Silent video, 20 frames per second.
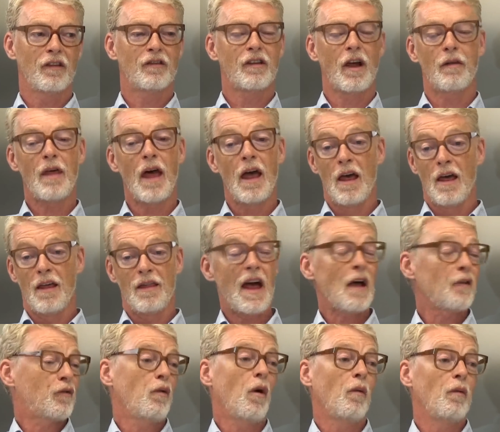So
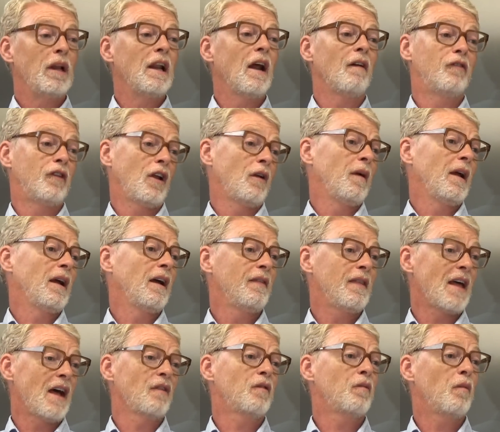that's what we love doing, and
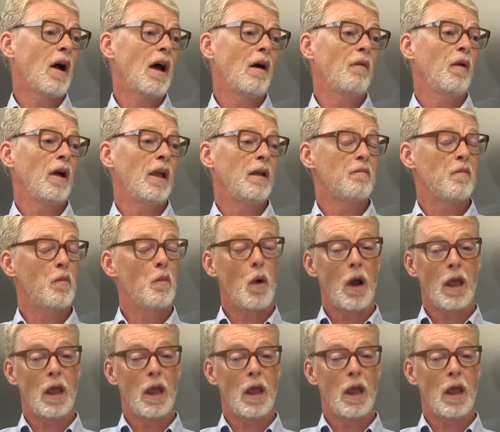that's where we